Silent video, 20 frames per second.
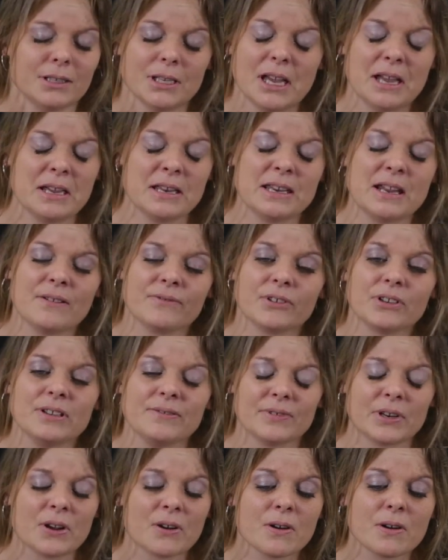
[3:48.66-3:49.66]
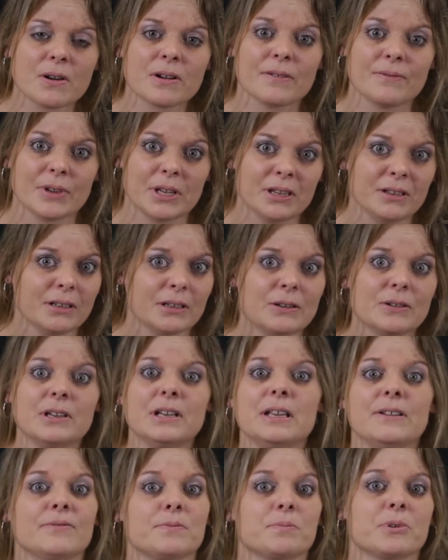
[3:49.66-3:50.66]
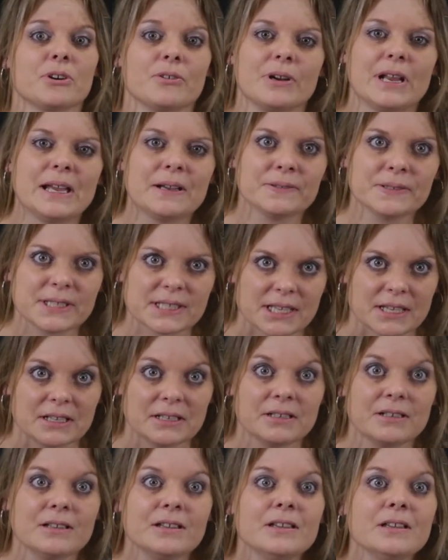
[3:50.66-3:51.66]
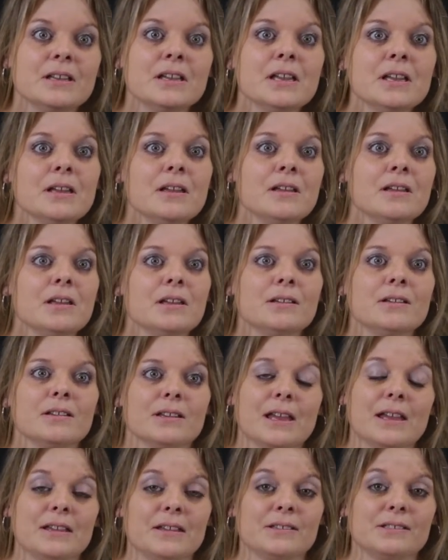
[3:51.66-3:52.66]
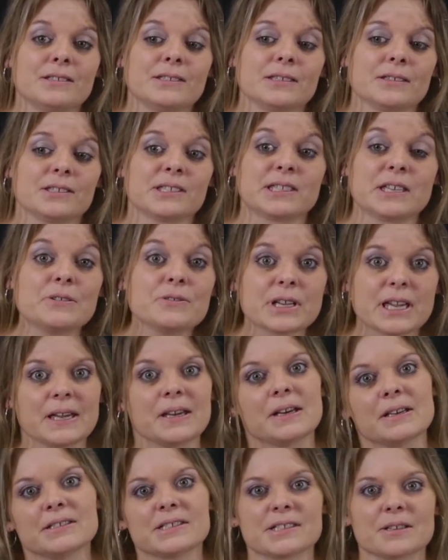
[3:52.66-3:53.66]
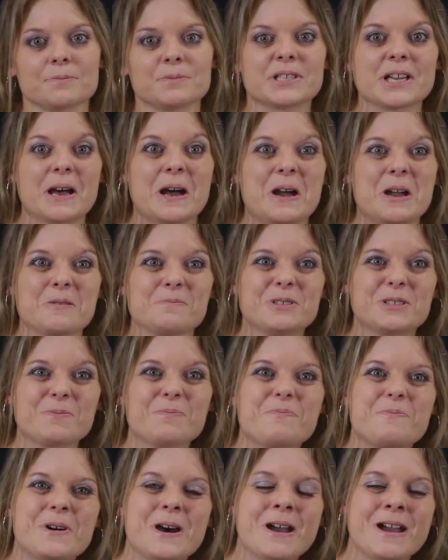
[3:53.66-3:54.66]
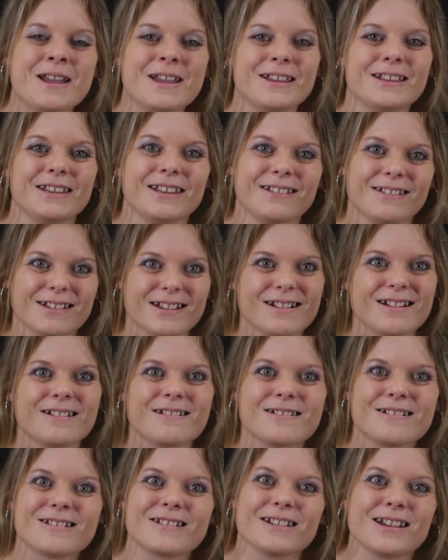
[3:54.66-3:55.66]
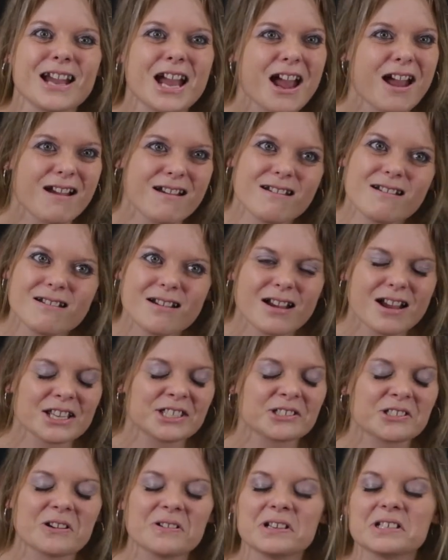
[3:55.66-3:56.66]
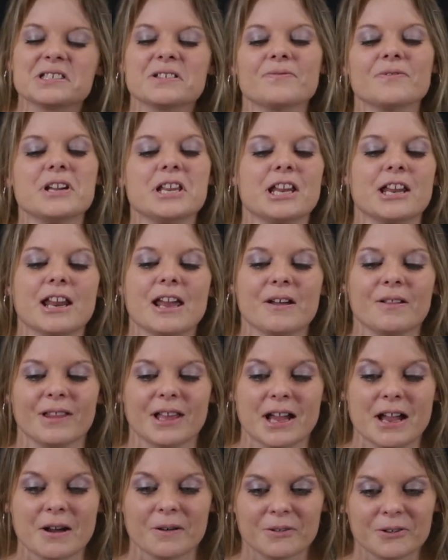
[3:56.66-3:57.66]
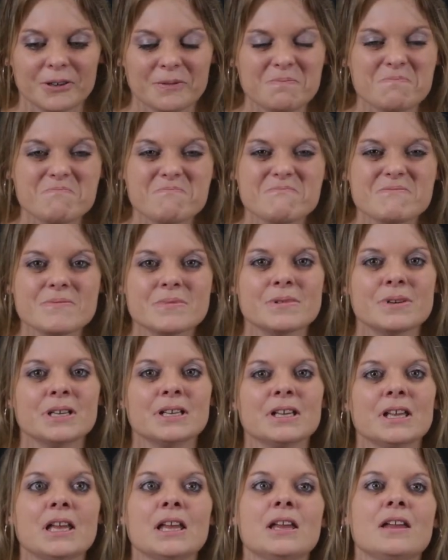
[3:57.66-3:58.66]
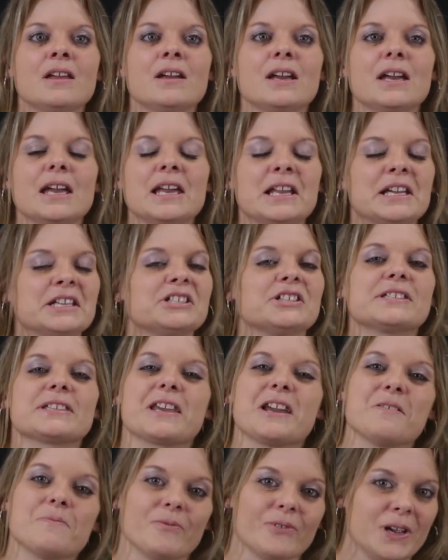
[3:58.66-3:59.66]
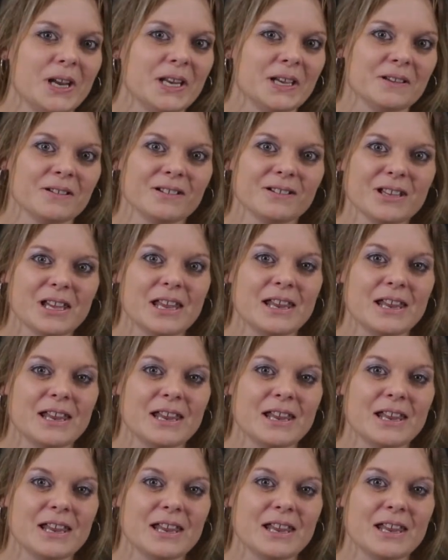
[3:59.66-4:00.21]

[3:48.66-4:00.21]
had never even heard of it, couldn't even pronounce it, and still can't sometimes, but I started to read it out loud. And I just kept reading.